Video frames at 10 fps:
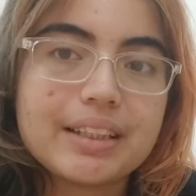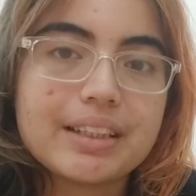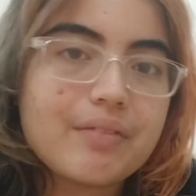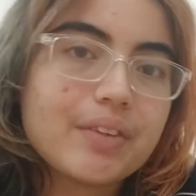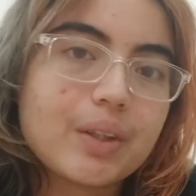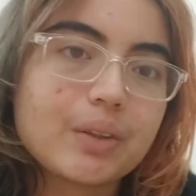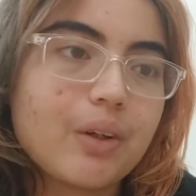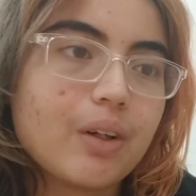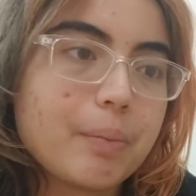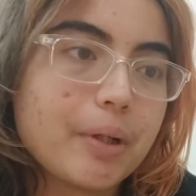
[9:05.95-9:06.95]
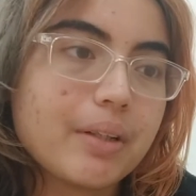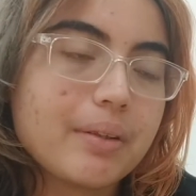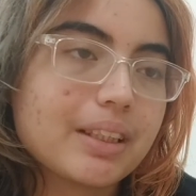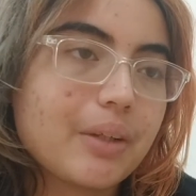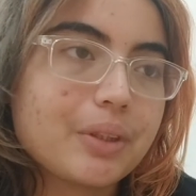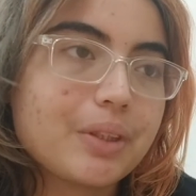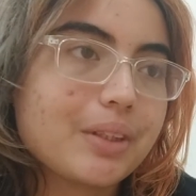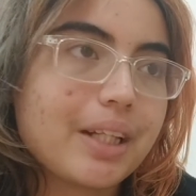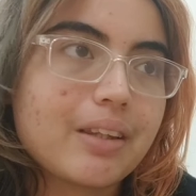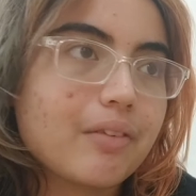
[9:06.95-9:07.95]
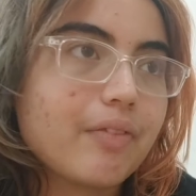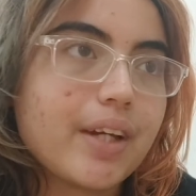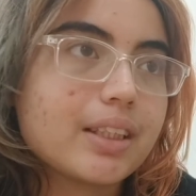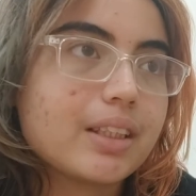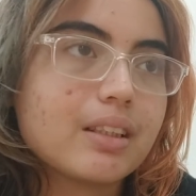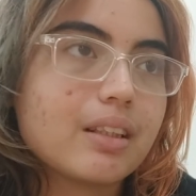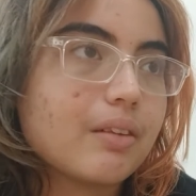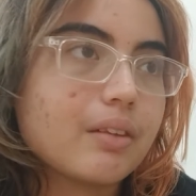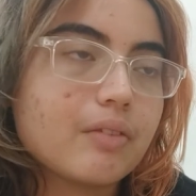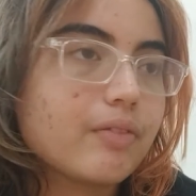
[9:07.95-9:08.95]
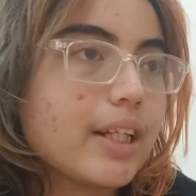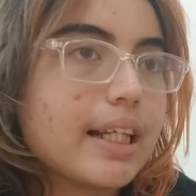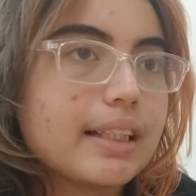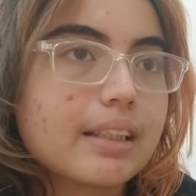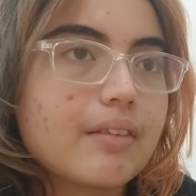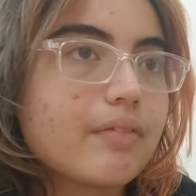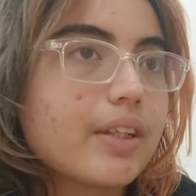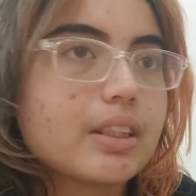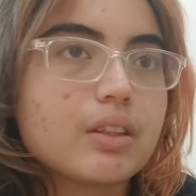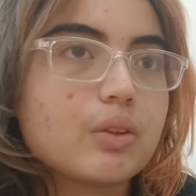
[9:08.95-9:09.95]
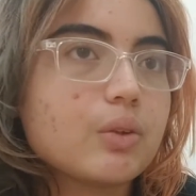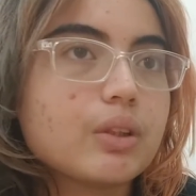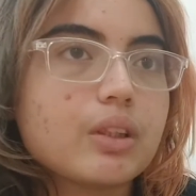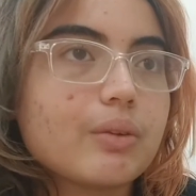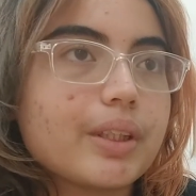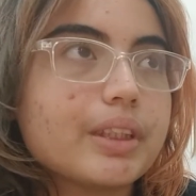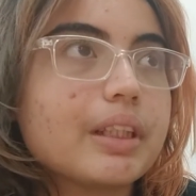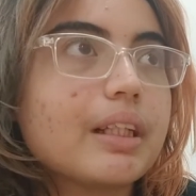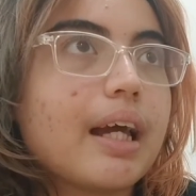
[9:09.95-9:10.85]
I just never talked to God about it, because I was so scared to face the feelings and face the true situation,